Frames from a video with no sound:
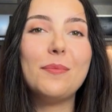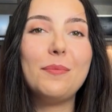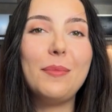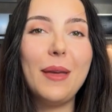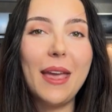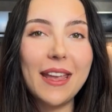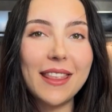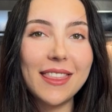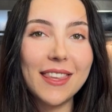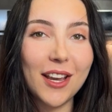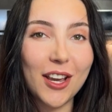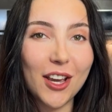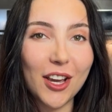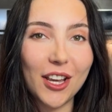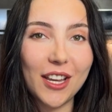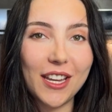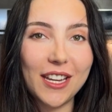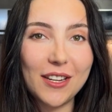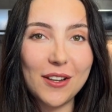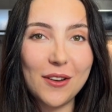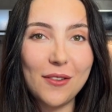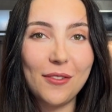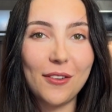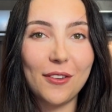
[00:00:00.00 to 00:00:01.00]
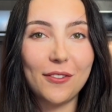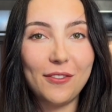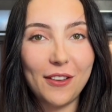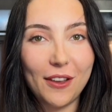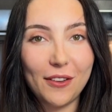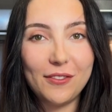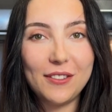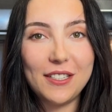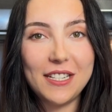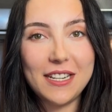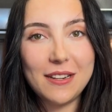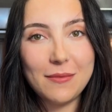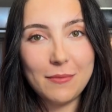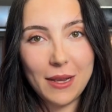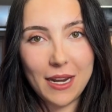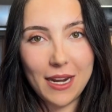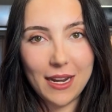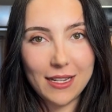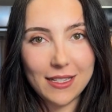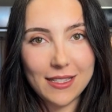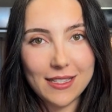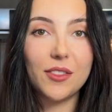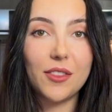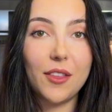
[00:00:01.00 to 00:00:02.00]
Bake the cookie dough for 15
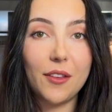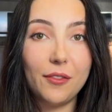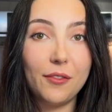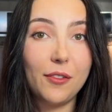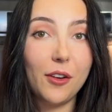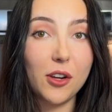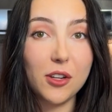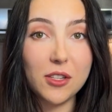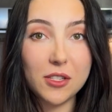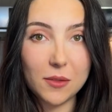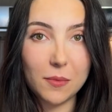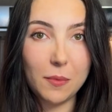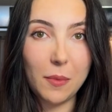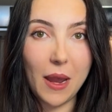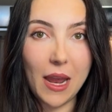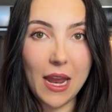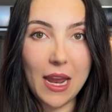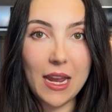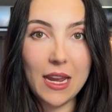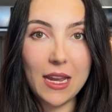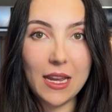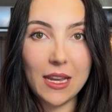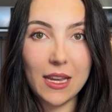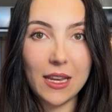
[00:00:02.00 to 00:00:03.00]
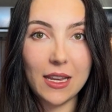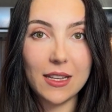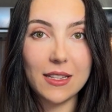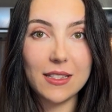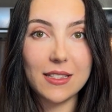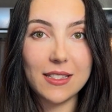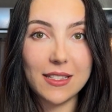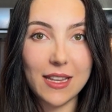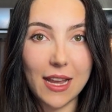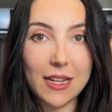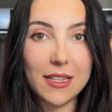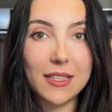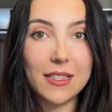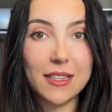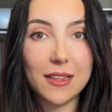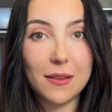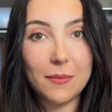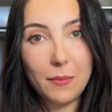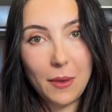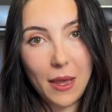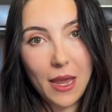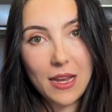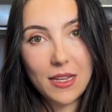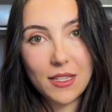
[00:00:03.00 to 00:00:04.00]
minutes. The first bake sets the
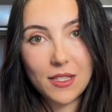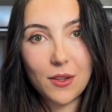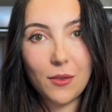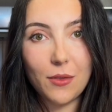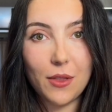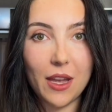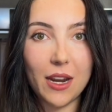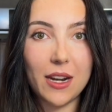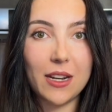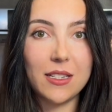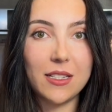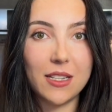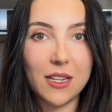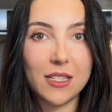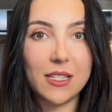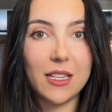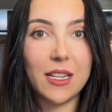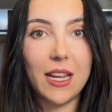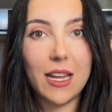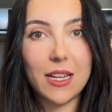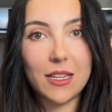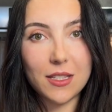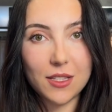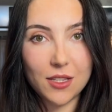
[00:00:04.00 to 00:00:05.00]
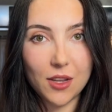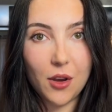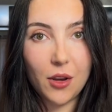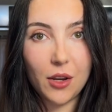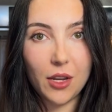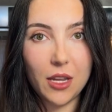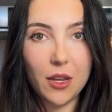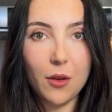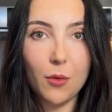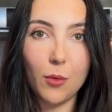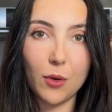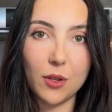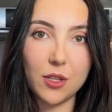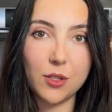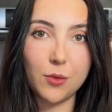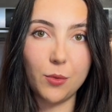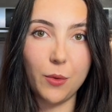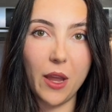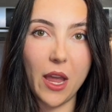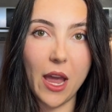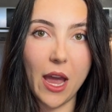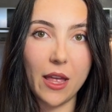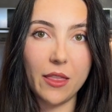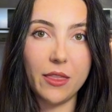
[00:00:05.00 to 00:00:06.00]
base so that it doesn't get soggy once
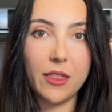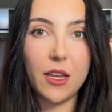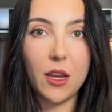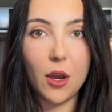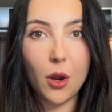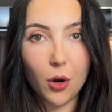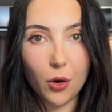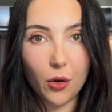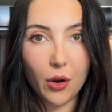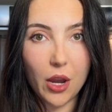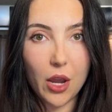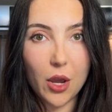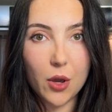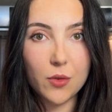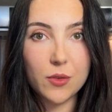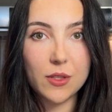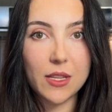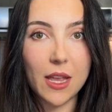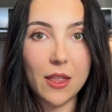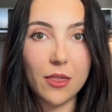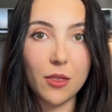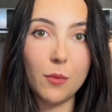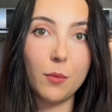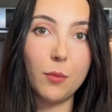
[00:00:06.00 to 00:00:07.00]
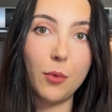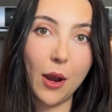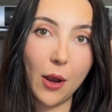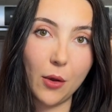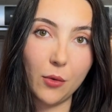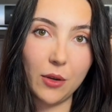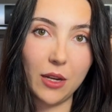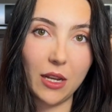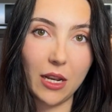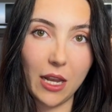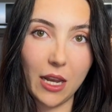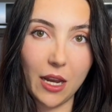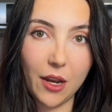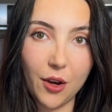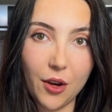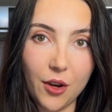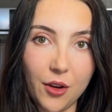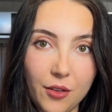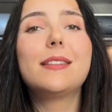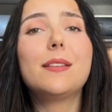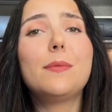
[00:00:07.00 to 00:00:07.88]
we add the Oreos and the brownie layer.